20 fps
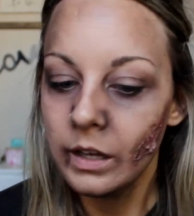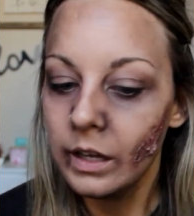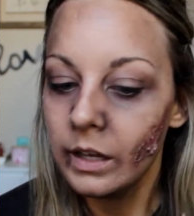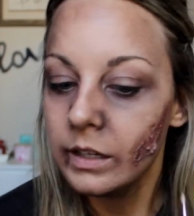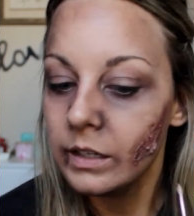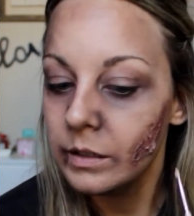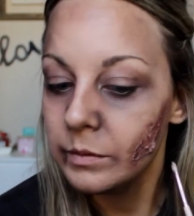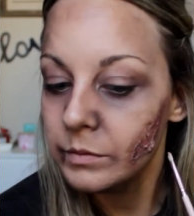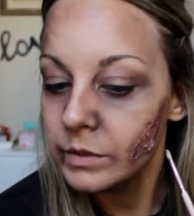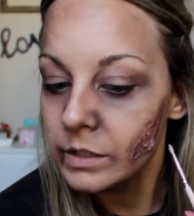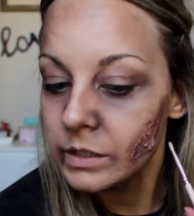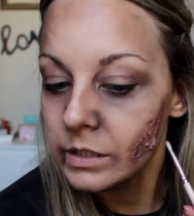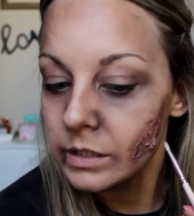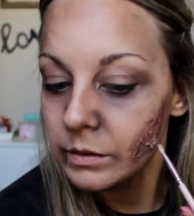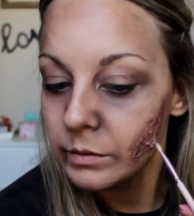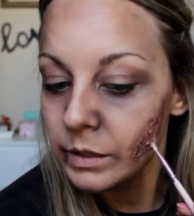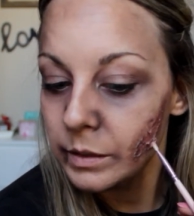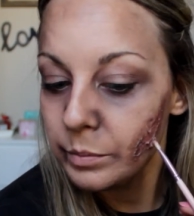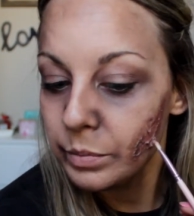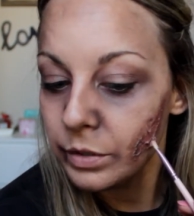And I'm just
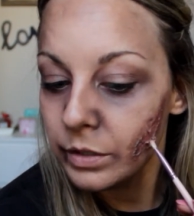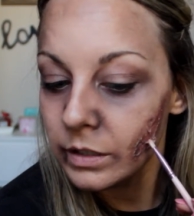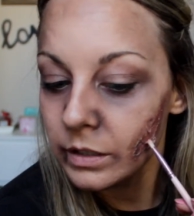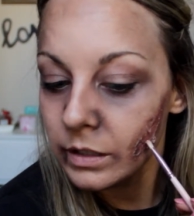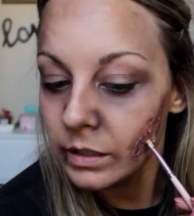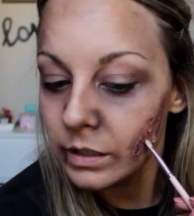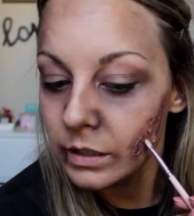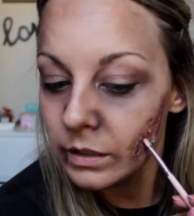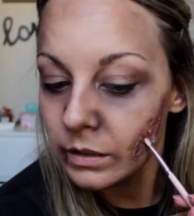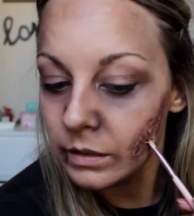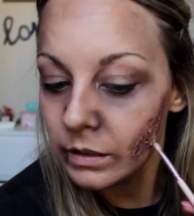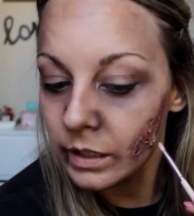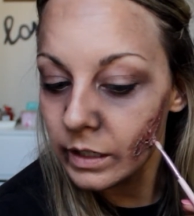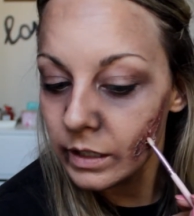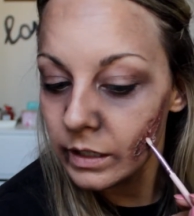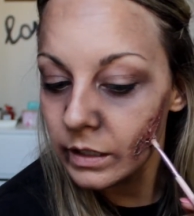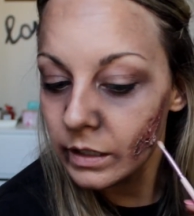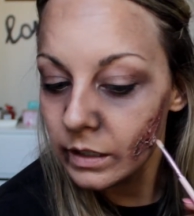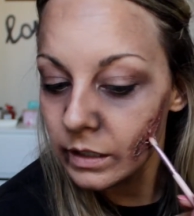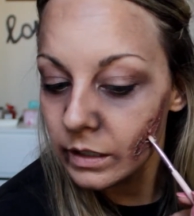gonna be putting it
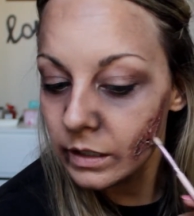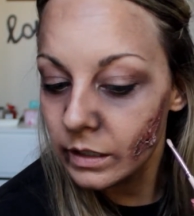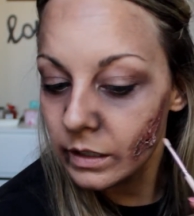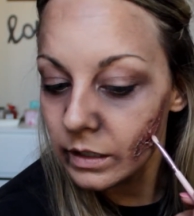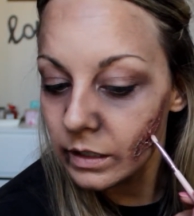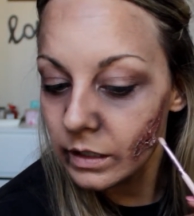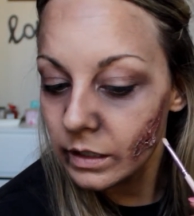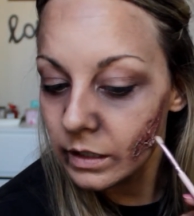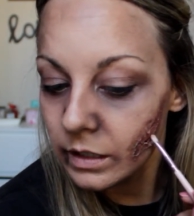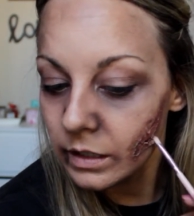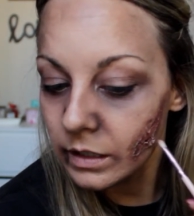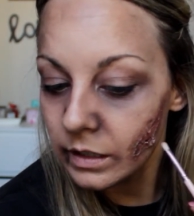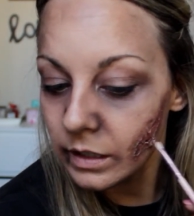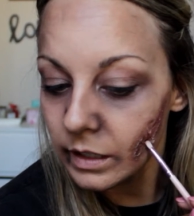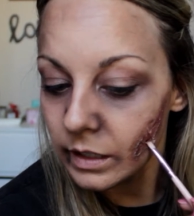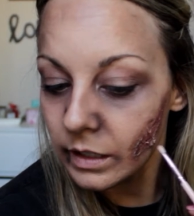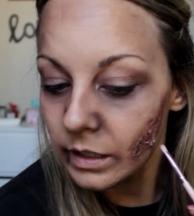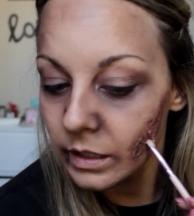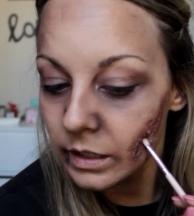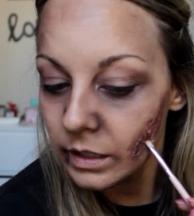right,
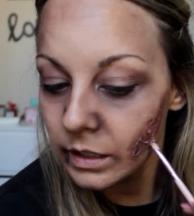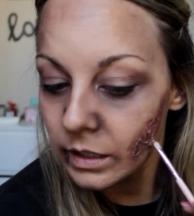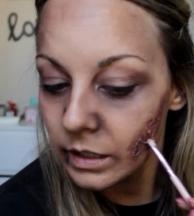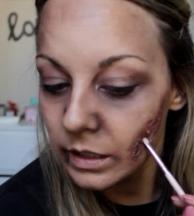like,